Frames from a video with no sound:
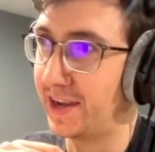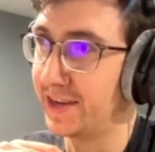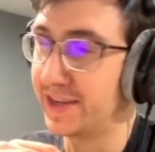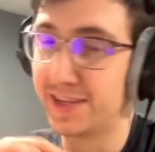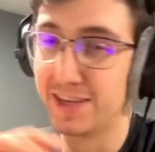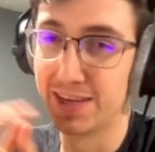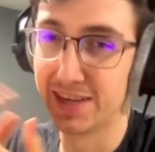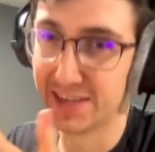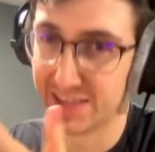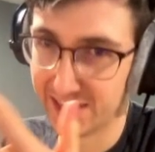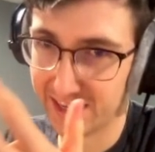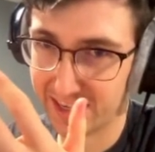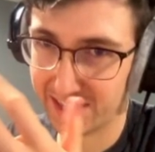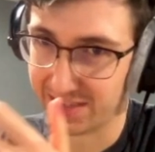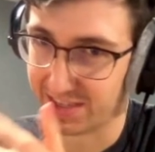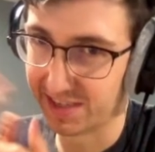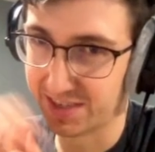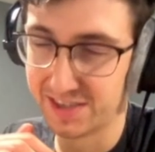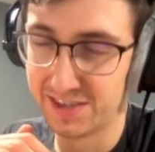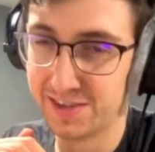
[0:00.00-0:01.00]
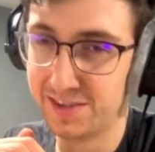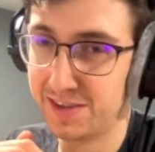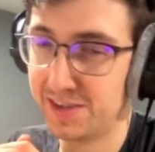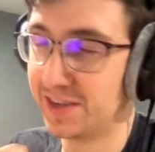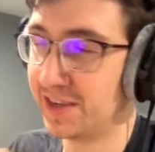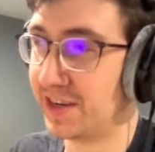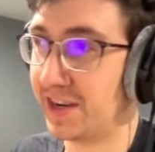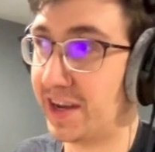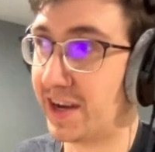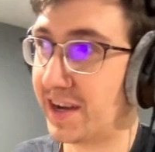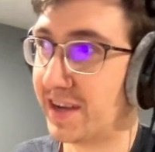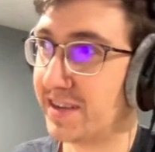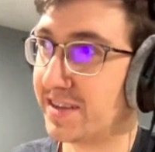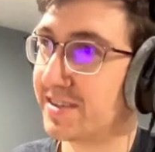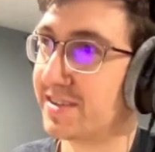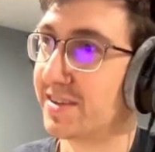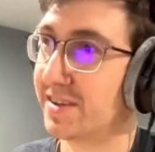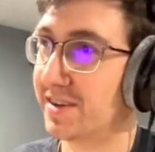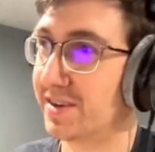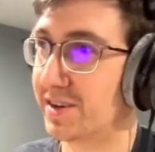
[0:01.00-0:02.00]
deities
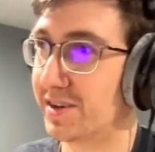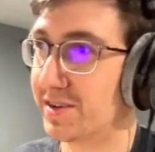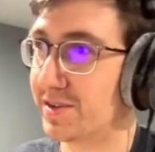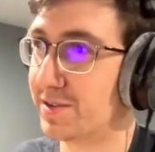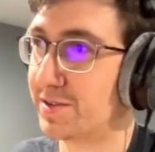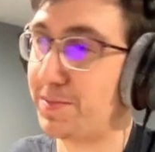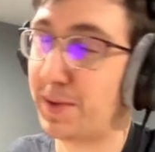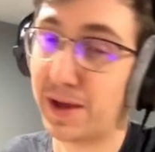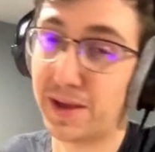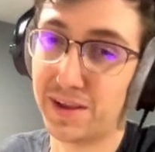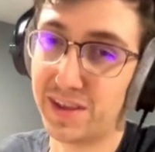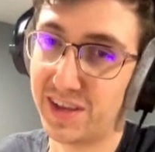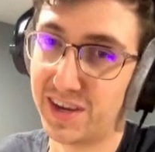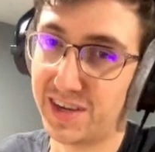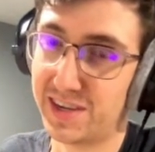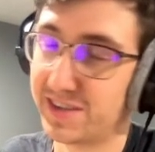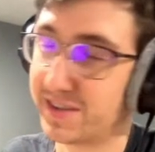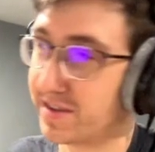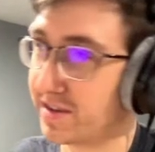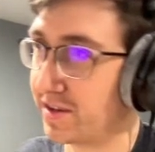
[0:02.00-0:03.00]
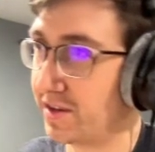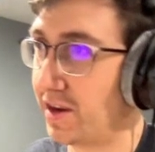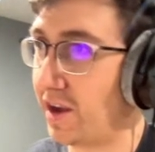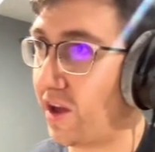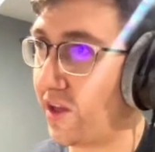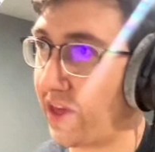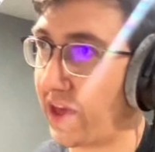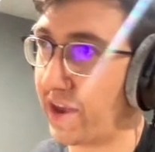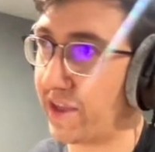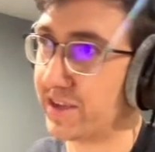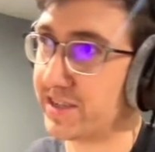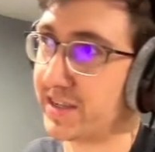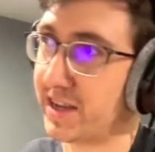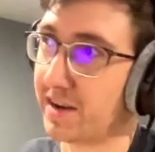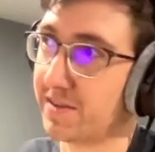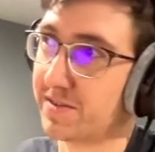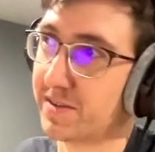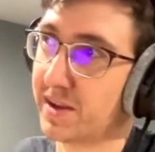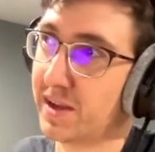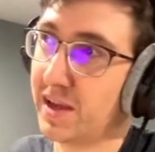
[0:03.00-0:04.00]
does or spell does or all that other
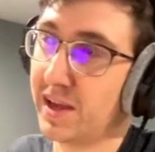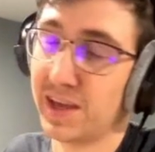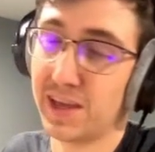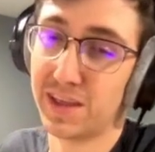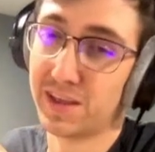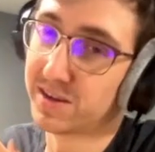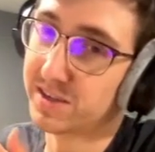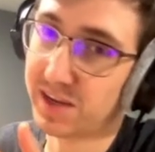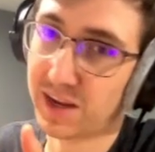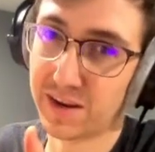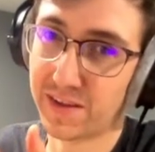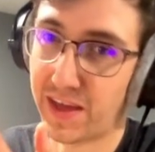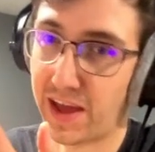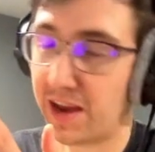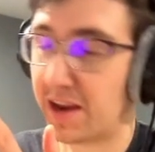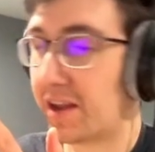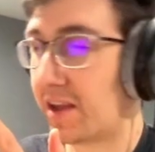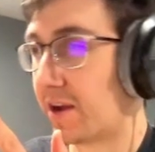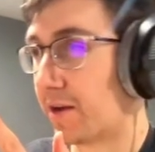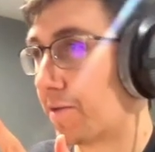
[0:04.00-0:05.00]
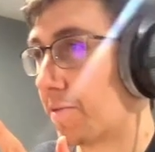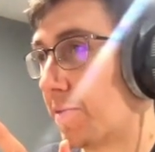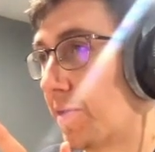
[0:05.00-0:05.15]
stuff. There's none of that in here.